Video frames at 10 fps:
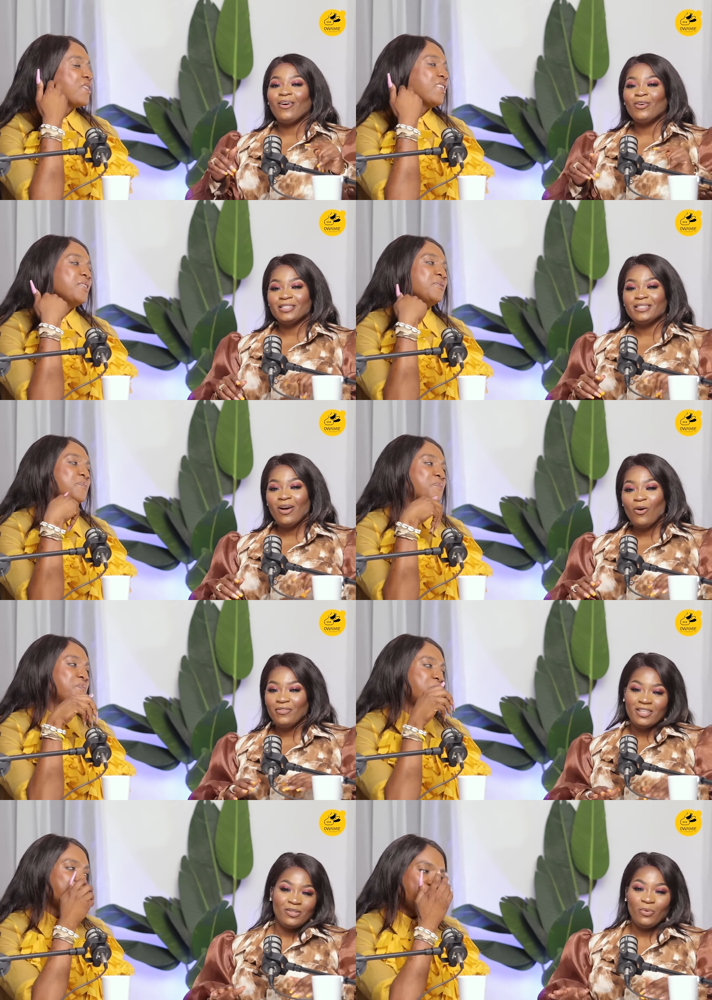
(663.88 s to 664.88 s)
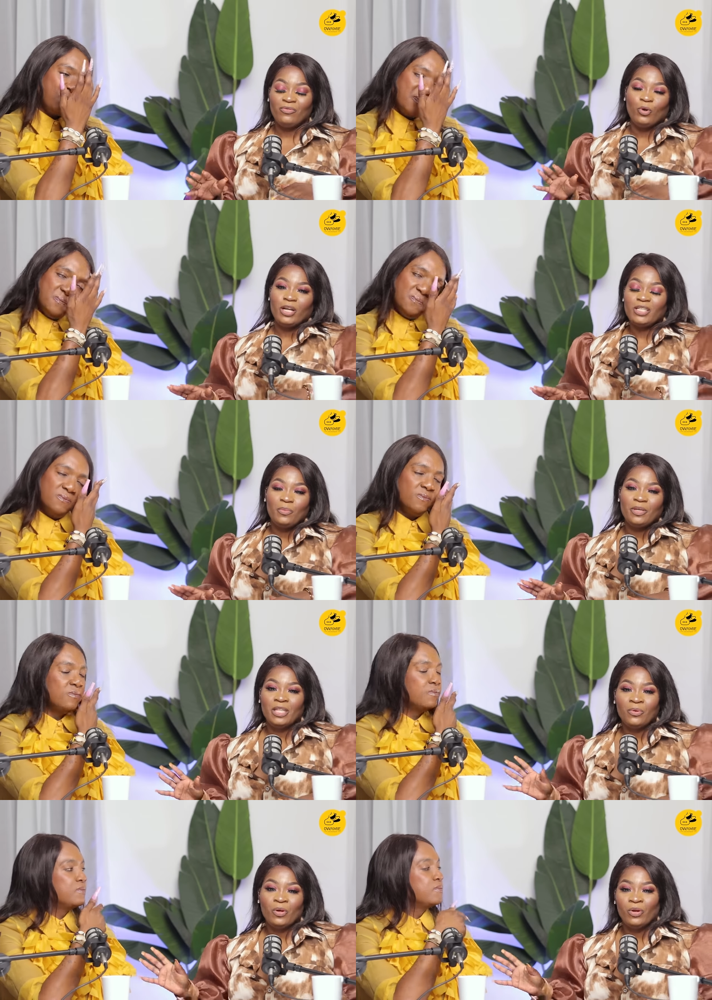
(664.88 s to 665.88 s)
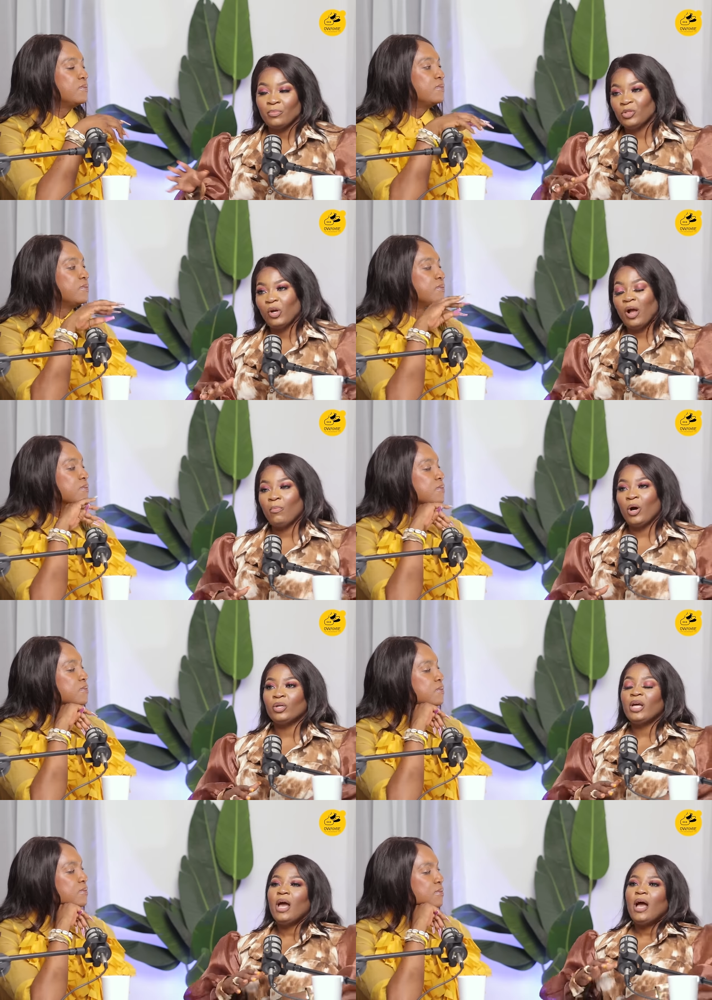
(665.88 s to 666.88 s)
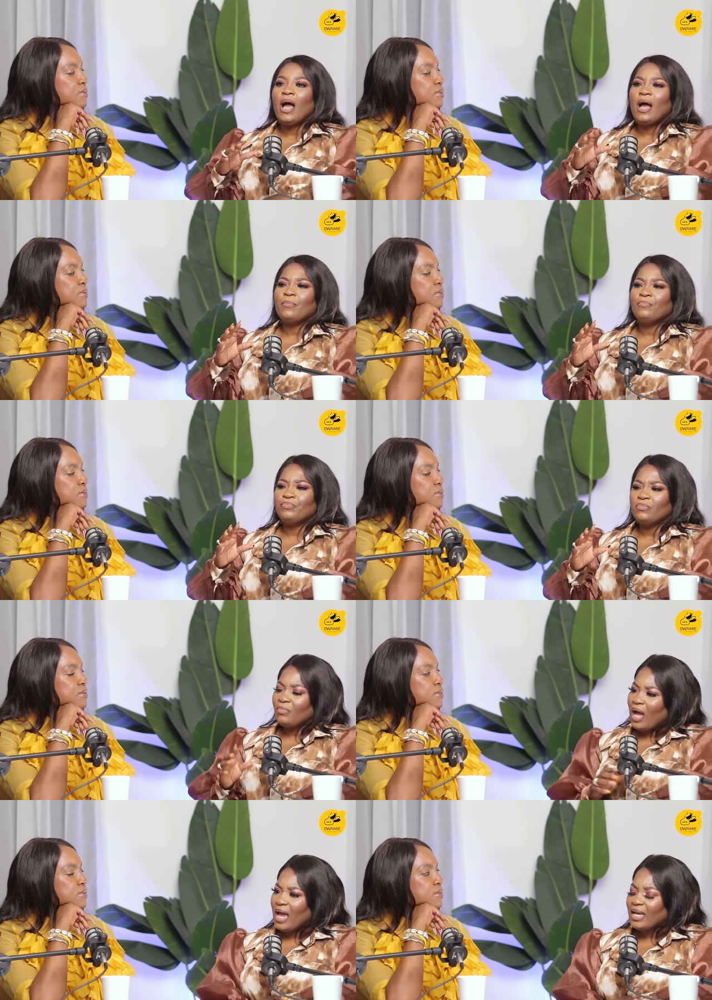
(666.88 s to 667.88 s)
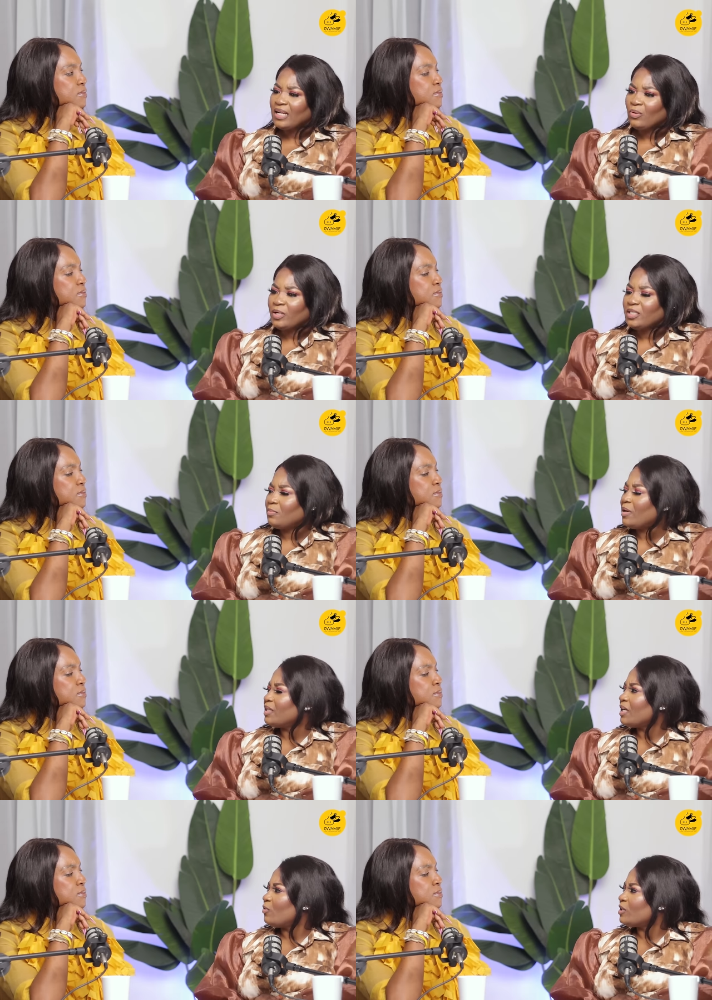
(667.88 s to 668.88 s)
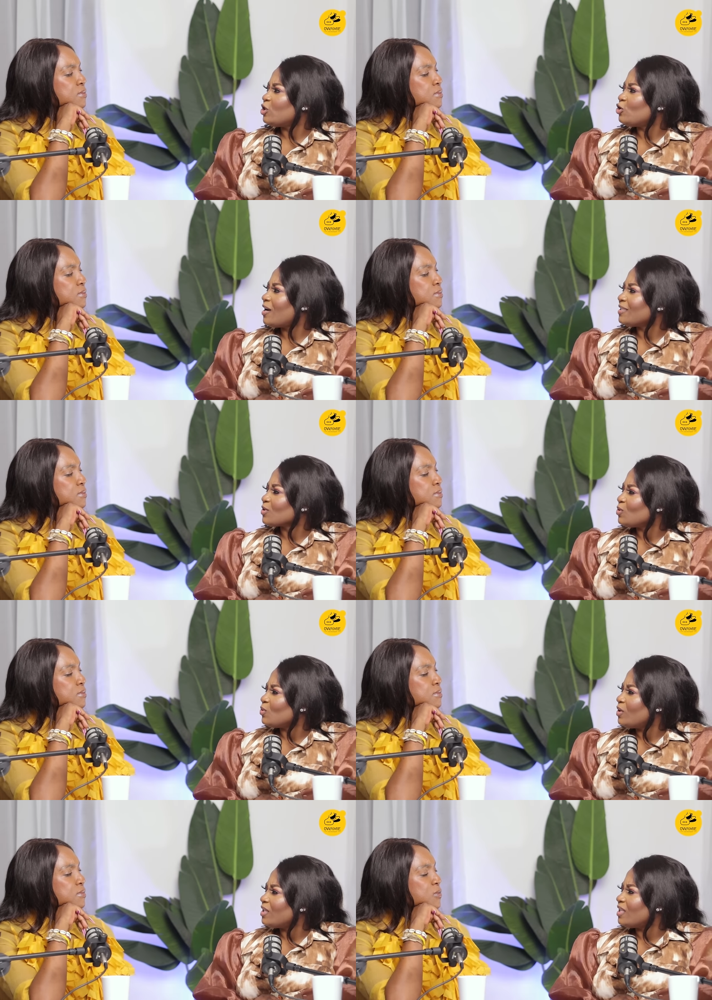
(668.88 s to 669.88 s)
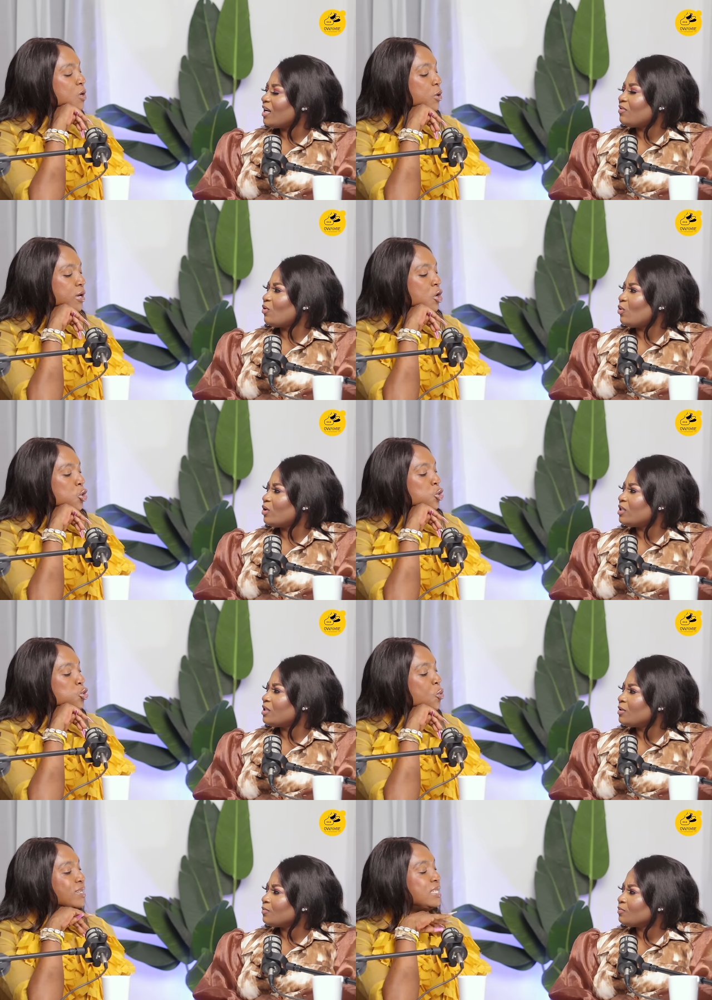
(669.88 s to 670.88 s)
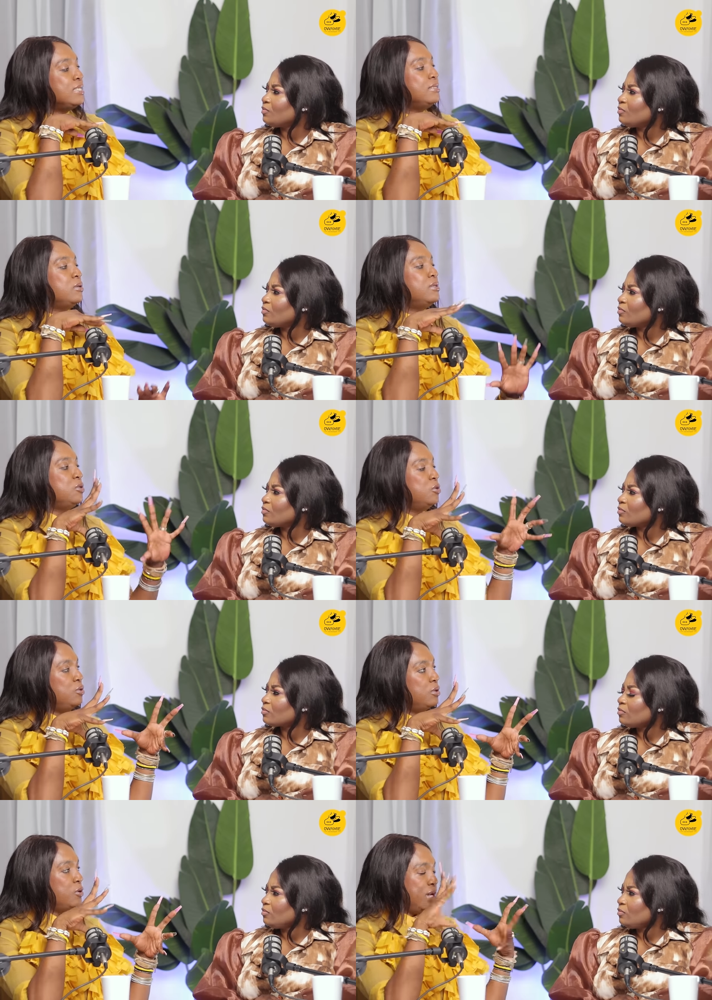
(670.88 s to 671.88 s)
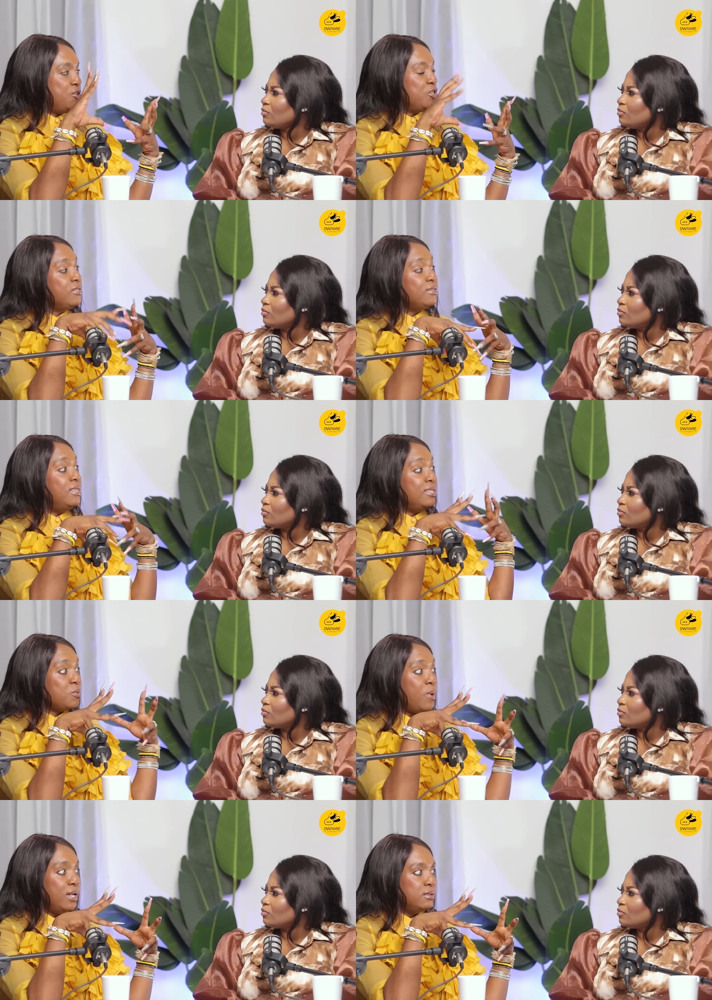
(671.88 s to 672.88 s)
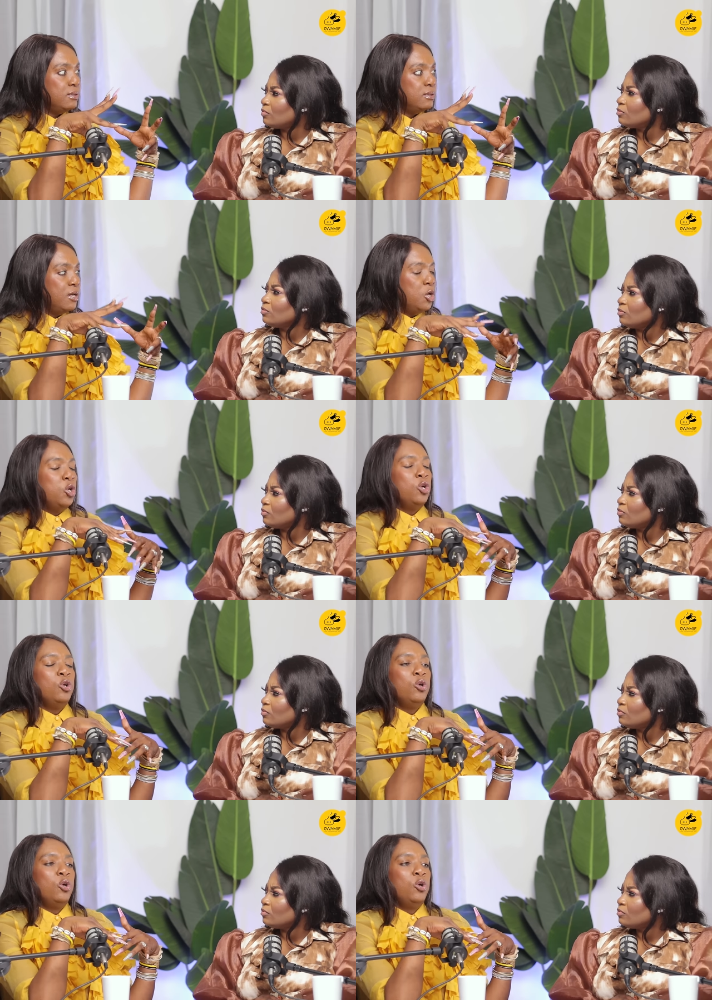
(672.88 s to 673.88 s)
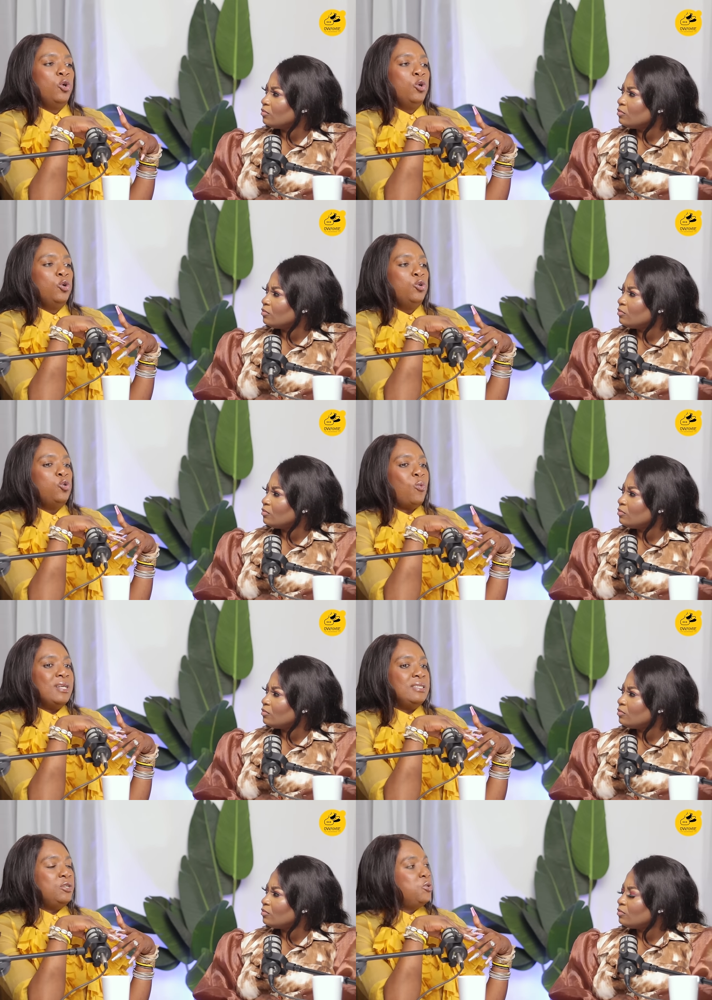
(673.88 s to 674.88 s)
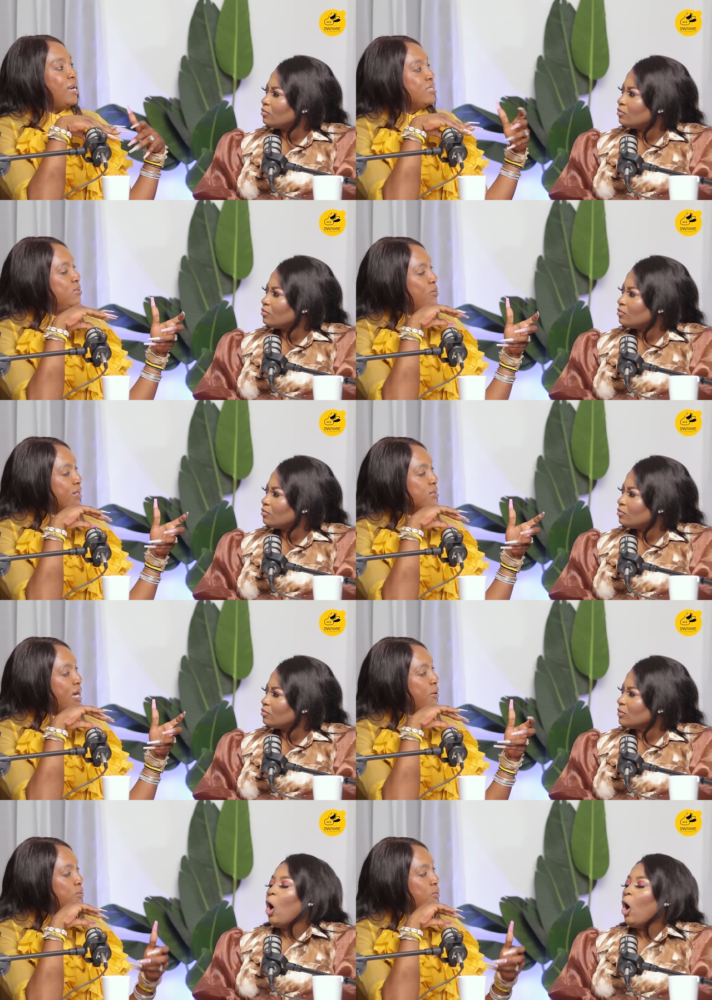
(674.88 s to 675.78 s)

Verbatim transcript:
Speaker 1: because obviously we've got a topic that we're going to be talking about. I had a question, man, that I wanted to ask you.
Speaker 2: And then okay, just this one. Mm-hmm. You wanted to ask me what? I